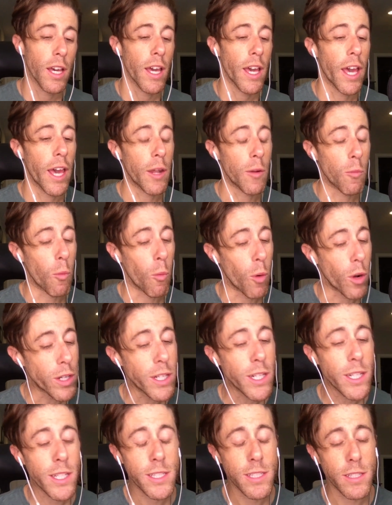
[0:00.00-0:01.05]
And what
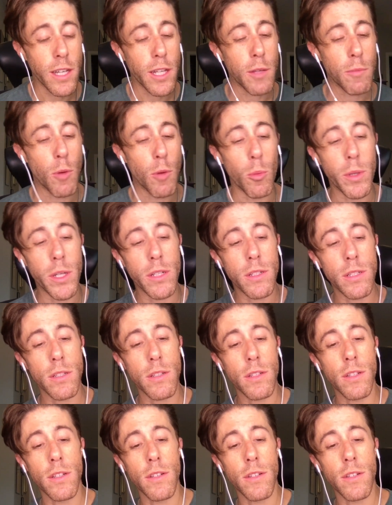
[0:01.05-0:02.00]
an exciting moment,